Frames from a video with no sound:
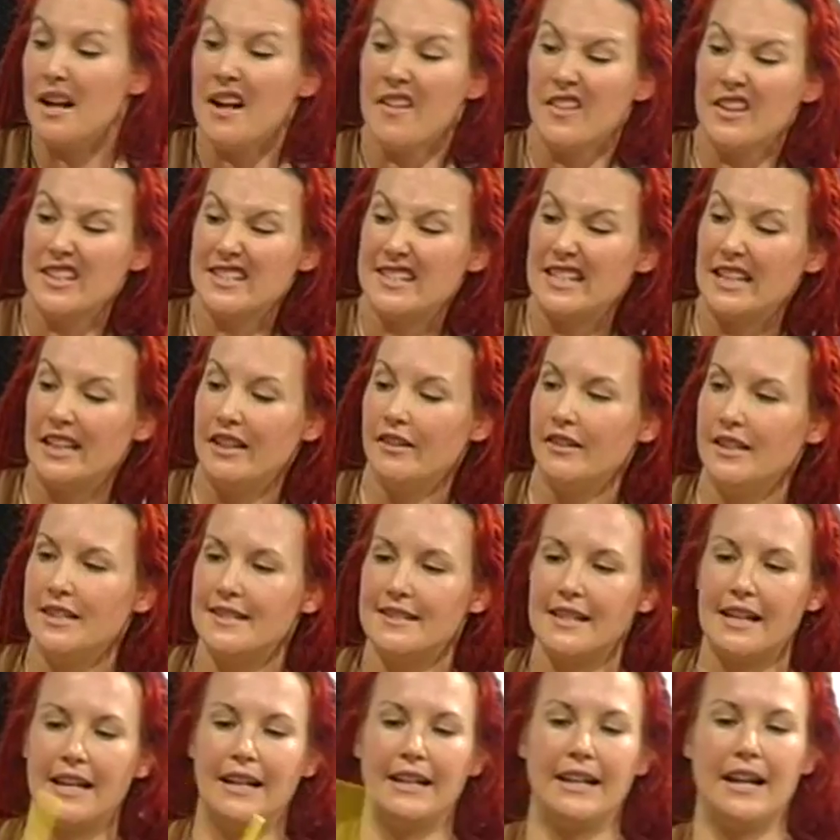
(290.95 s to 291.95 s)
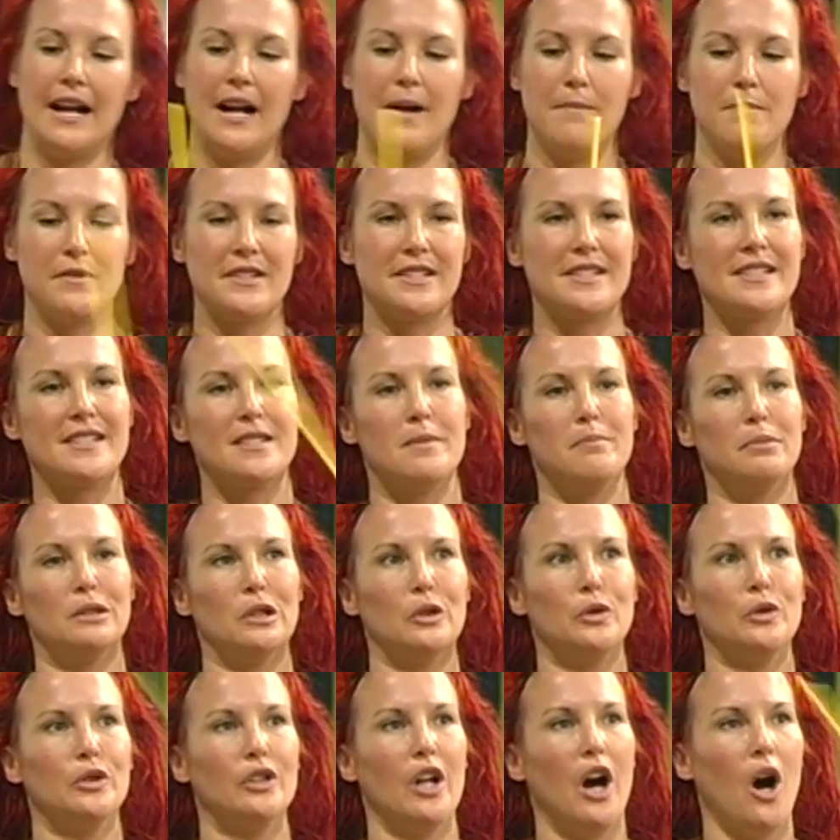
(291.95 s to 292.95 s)
This here is a um, this is a
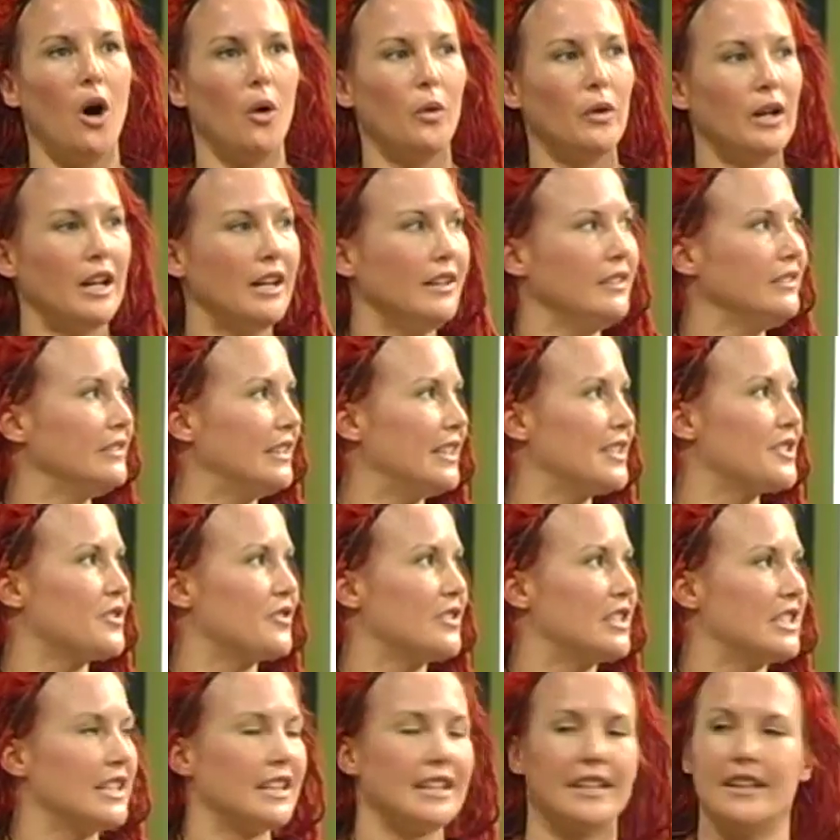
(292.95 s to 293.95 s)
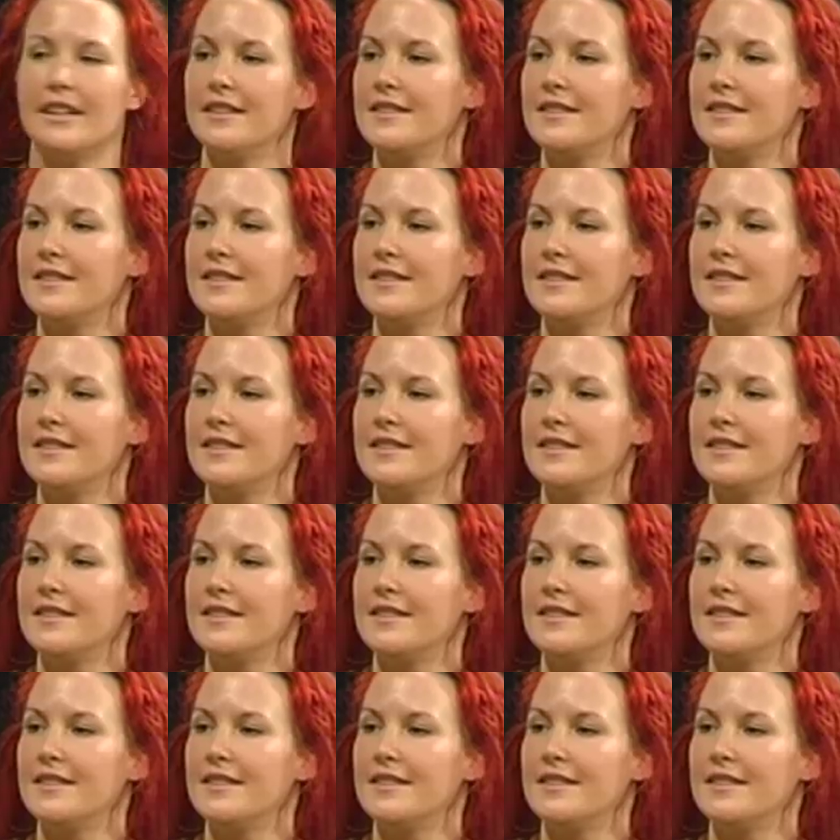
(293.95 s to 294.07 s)
balloon holder. It's oh ridiculous.